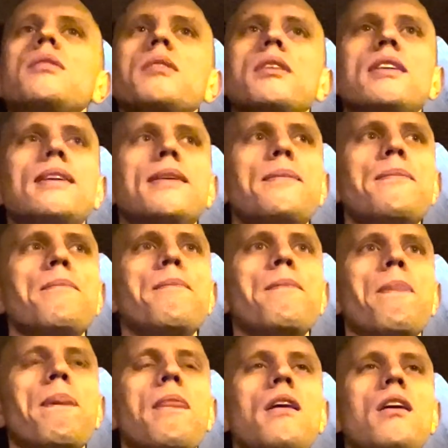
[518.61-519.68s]

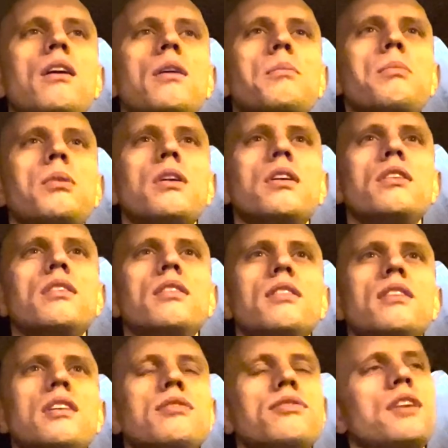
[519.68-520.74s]
but
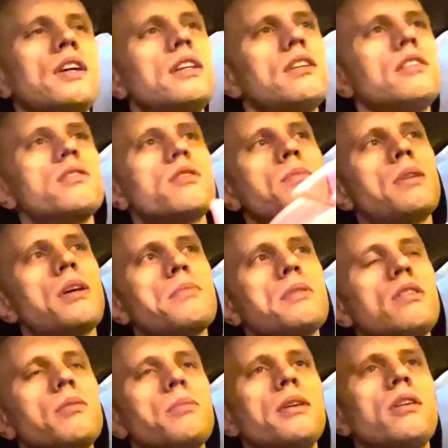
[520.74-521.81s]
I find it sometimes
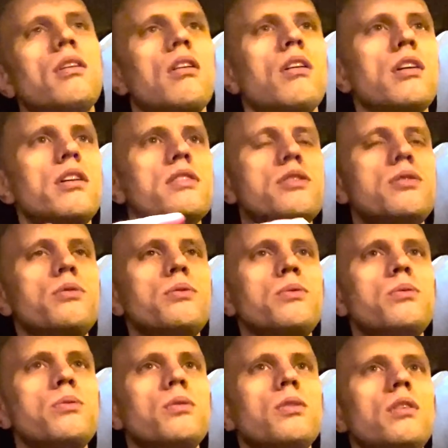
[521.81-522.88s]
a little bit hard
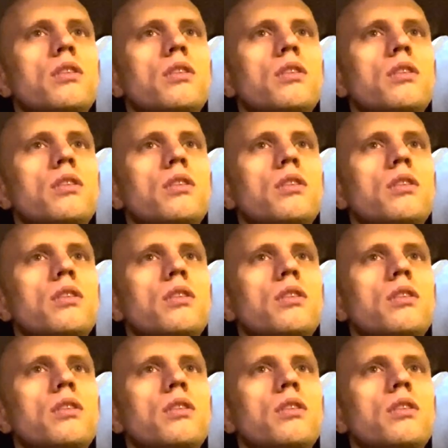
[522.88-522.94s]
to